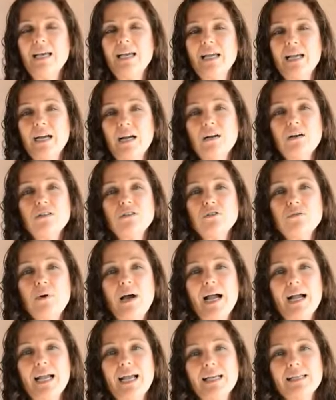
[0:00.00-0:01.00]
Carol
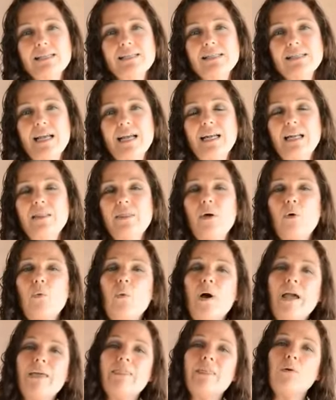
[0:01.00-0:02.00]
Dweck has studied the
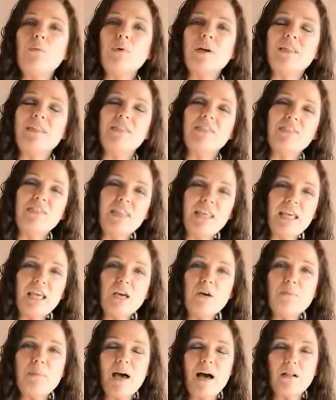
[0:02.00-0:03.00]
way that we think
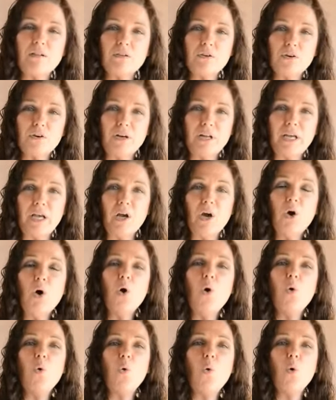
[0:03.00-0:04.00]
about learning
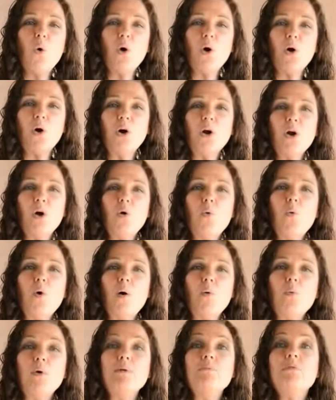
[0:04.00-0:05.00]
or
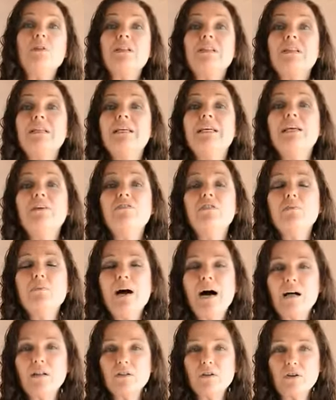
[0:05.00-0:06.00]
what we believe
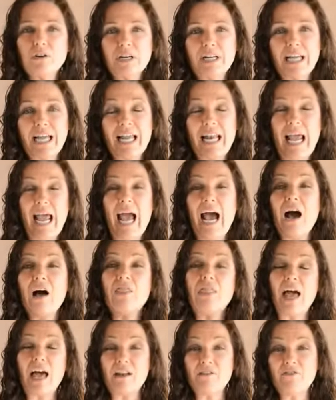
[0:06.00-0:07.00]
about learning and how
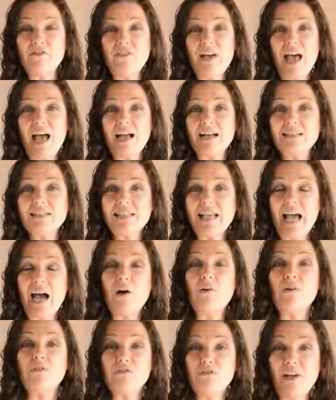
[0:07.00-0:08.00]
that affects
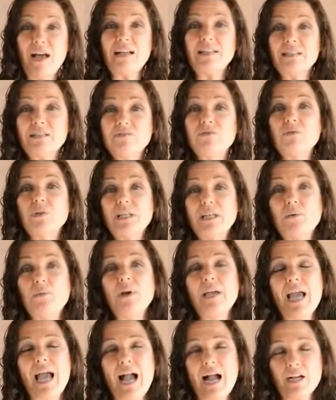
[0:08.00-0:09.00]
how effectively
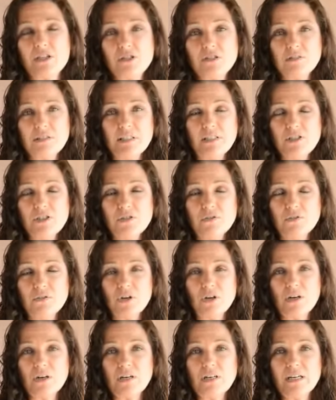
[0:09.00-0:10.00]
we actually do
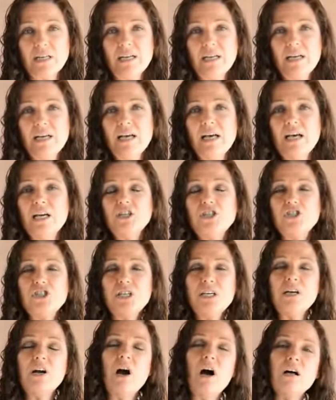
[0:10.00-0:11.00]
learn.
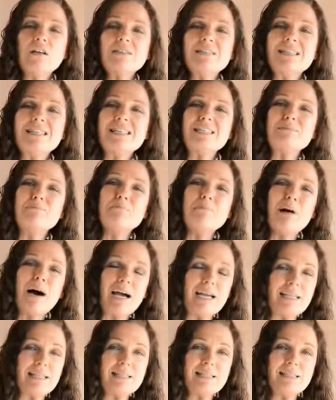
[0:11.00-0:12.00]
She calls this
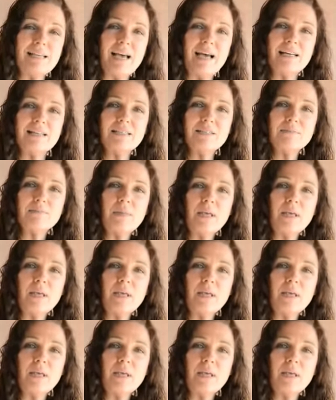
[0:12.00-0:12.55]
mindset.